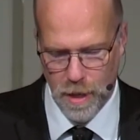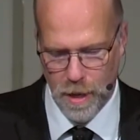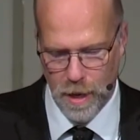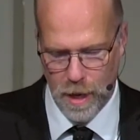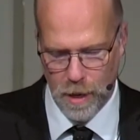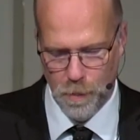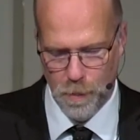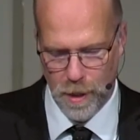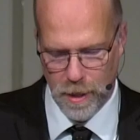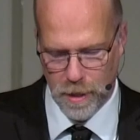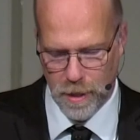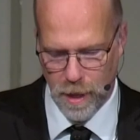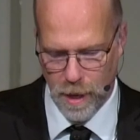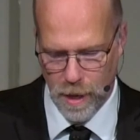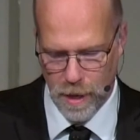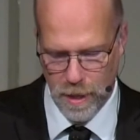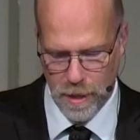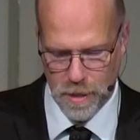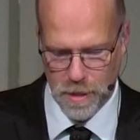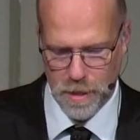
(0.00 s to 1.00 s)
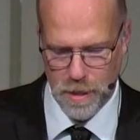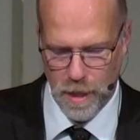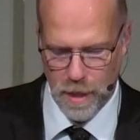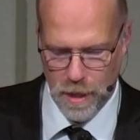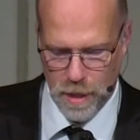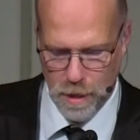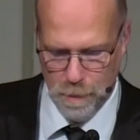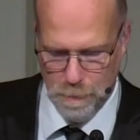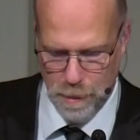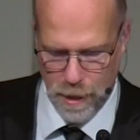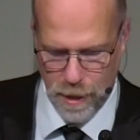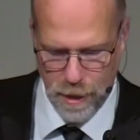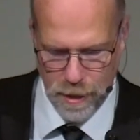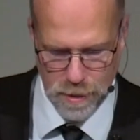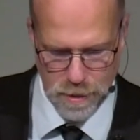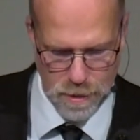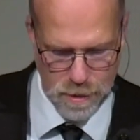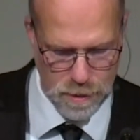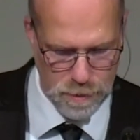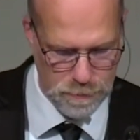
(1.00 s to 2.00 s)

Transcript: on what God has done in the past.